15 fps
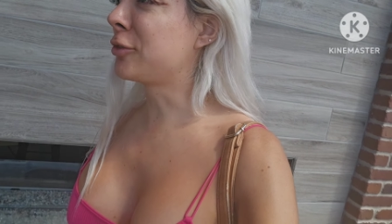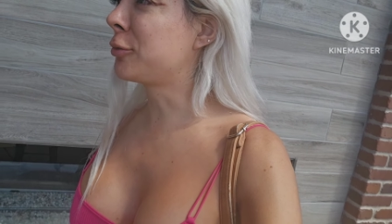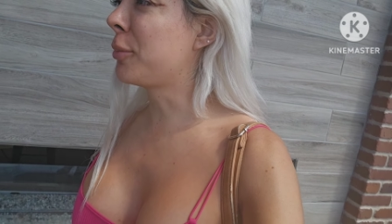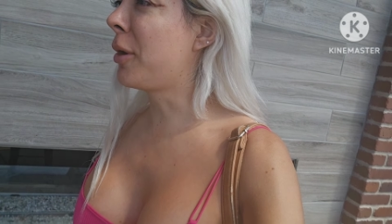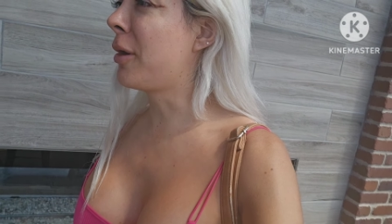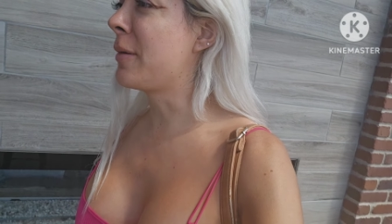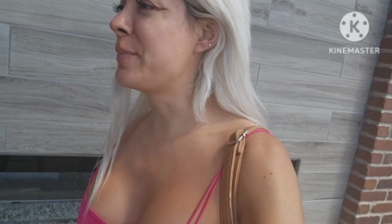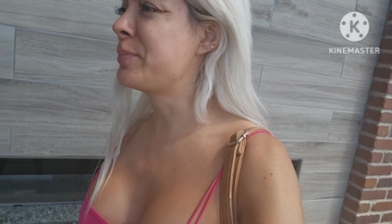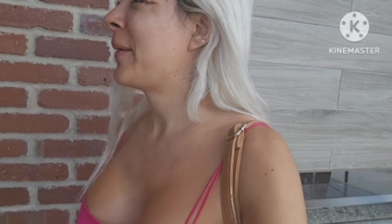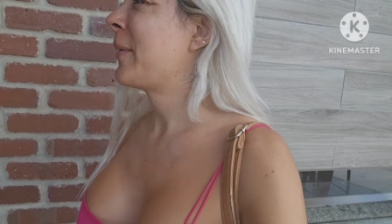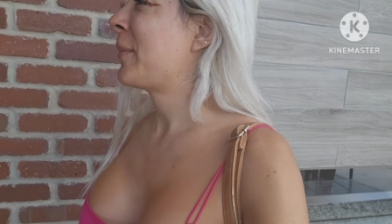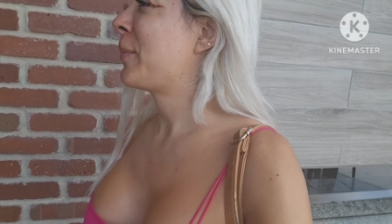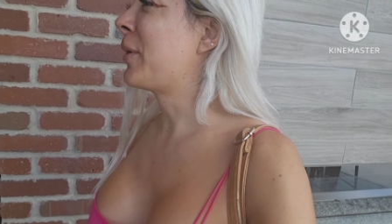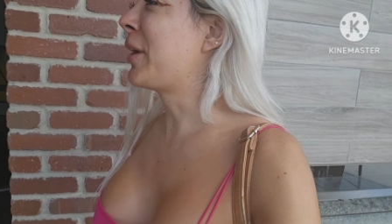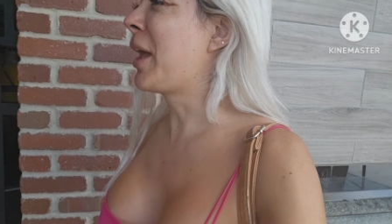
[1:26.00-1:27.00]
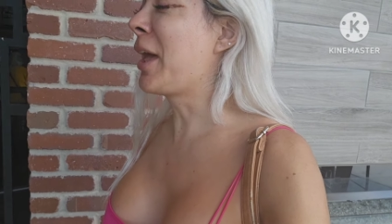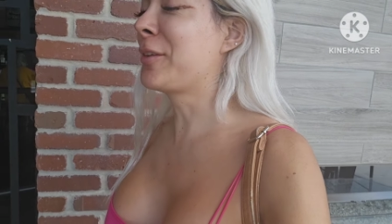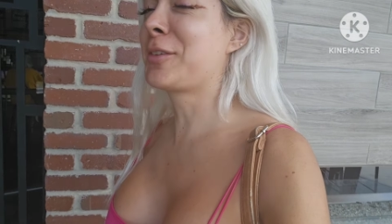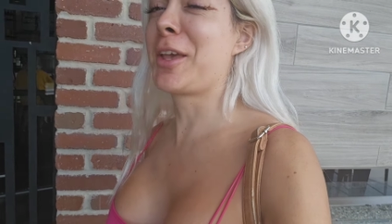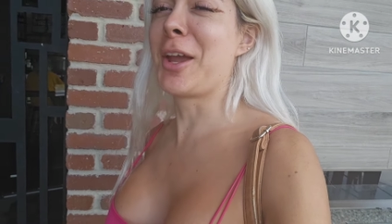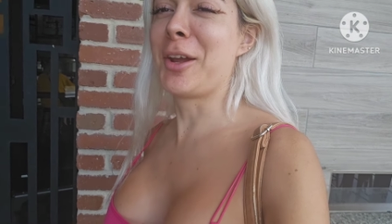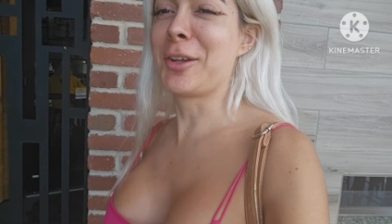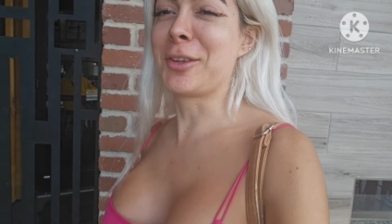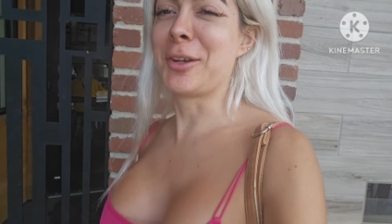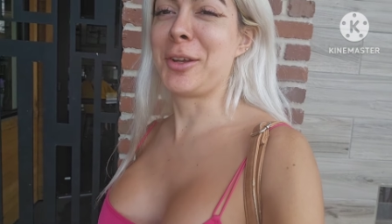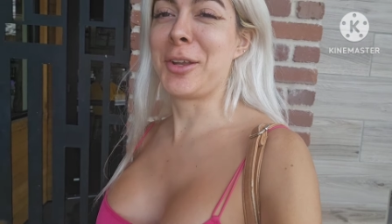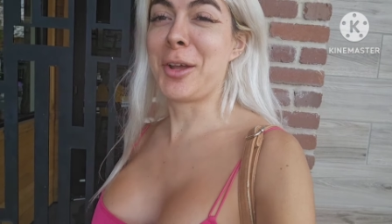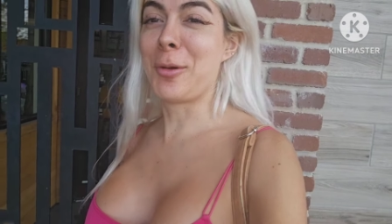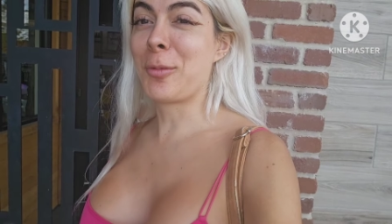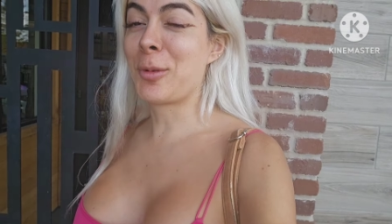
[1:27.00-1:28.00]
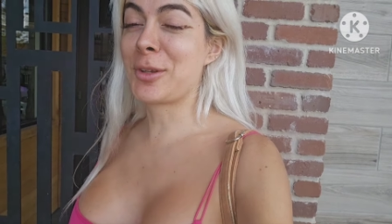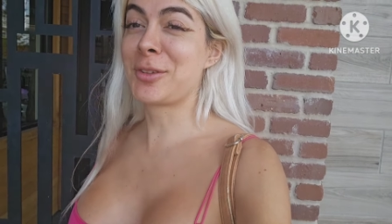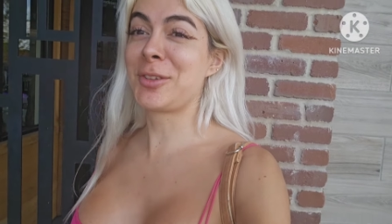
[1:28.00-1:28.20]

small but it has character, you know. We're